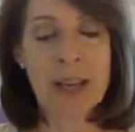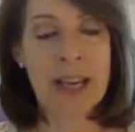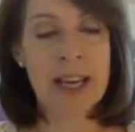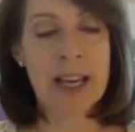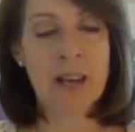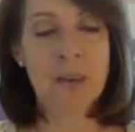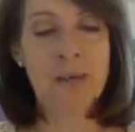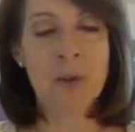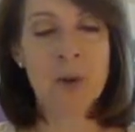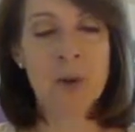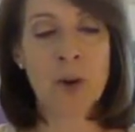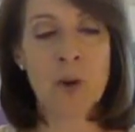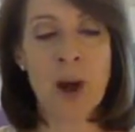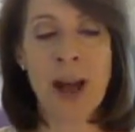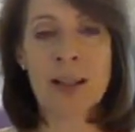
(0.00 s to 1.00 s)
if your
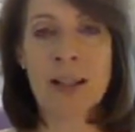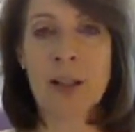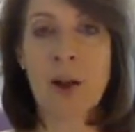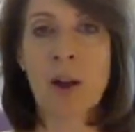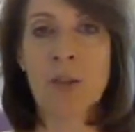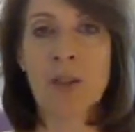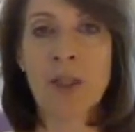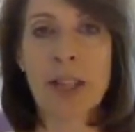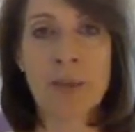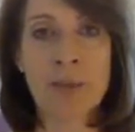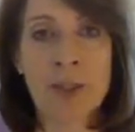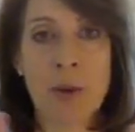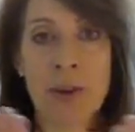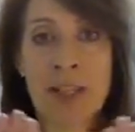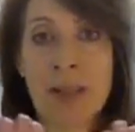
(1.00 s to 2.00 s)
grass cloth seam is
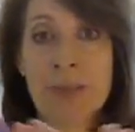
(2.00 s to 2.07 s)
going to